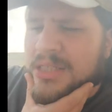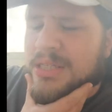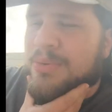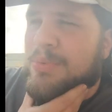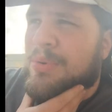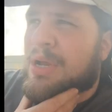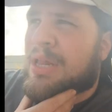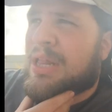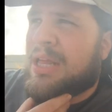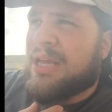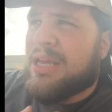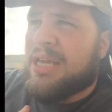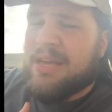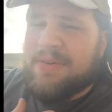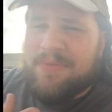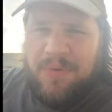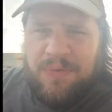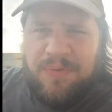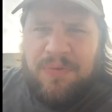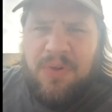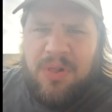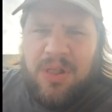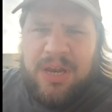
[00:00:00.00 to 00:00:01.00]
really
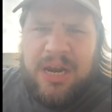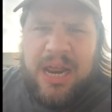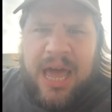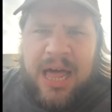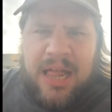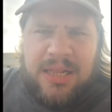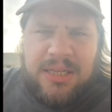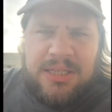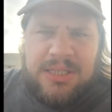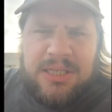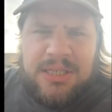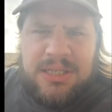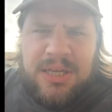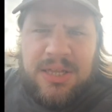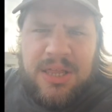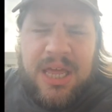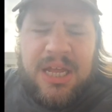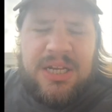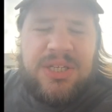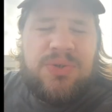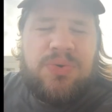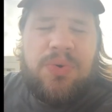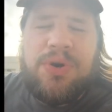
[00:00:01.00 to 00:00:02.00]
give a full analysis
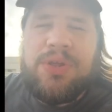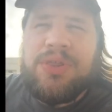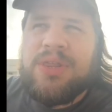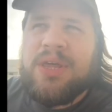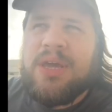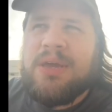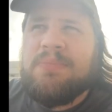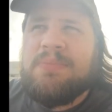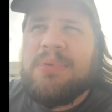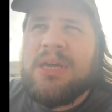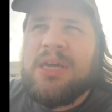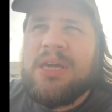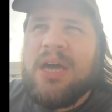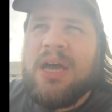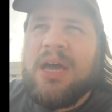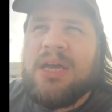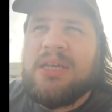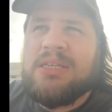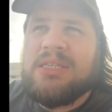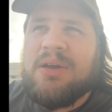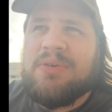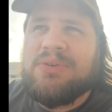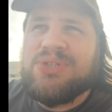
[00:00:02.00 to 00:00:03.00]
on that sort of thing,
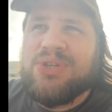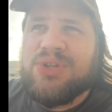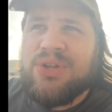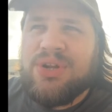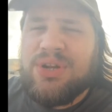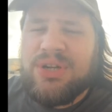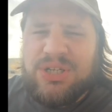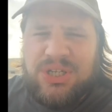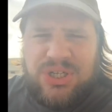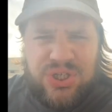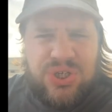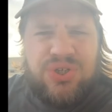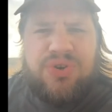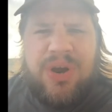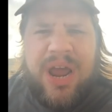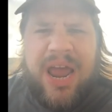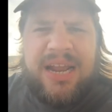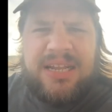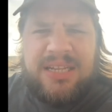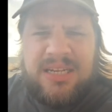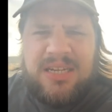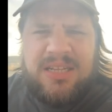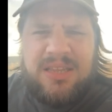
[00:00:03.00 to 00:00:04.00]
because I was a little
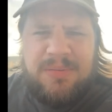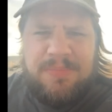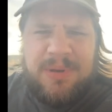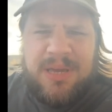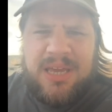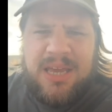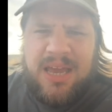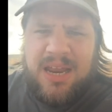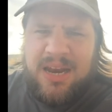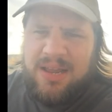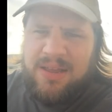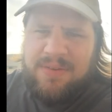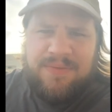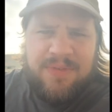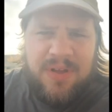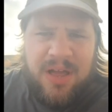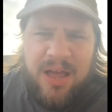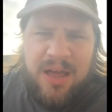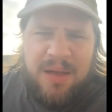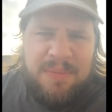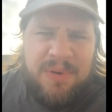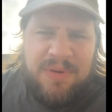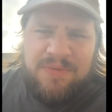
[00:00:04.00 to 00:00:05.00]
distracted at the beginning.
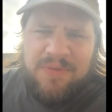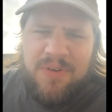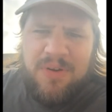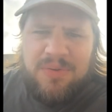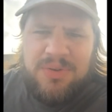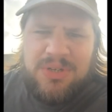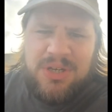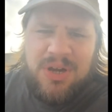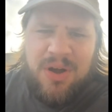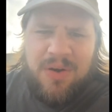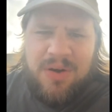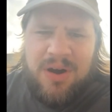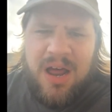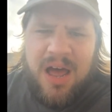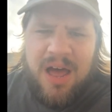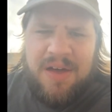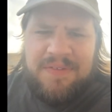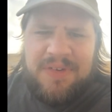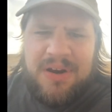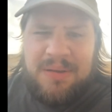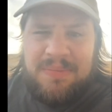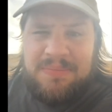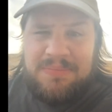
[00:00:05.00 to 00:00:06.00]
My phone was going
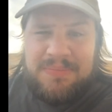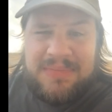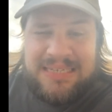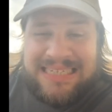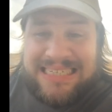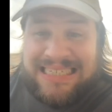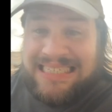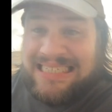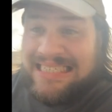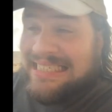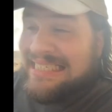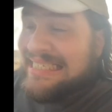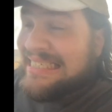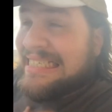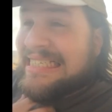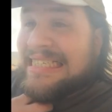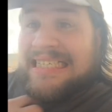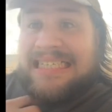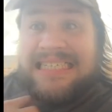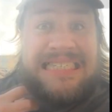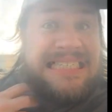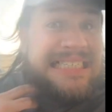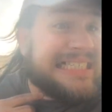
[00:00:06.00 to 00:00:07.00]
off, and I'm
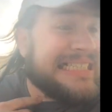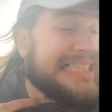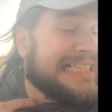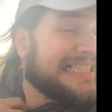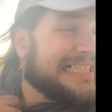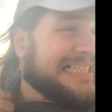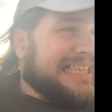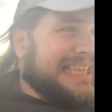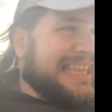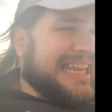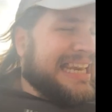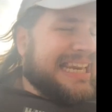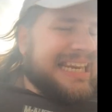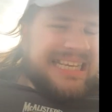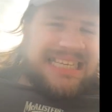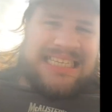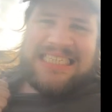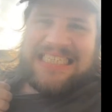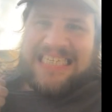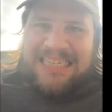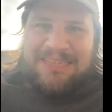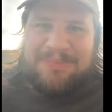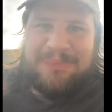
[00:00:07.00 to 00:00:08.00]
luckily they
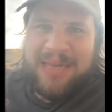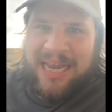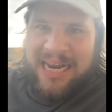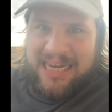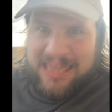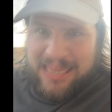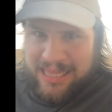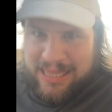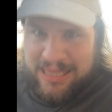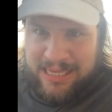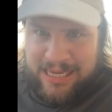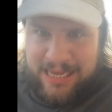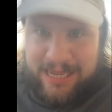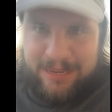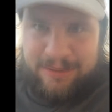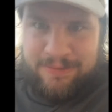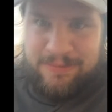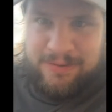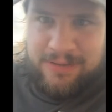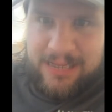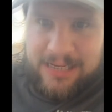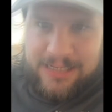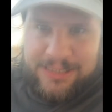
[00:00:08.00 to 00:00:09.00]
didn't kick me out of the
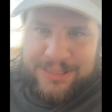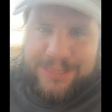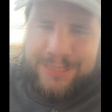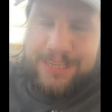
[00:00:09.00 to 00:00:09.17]
theater for that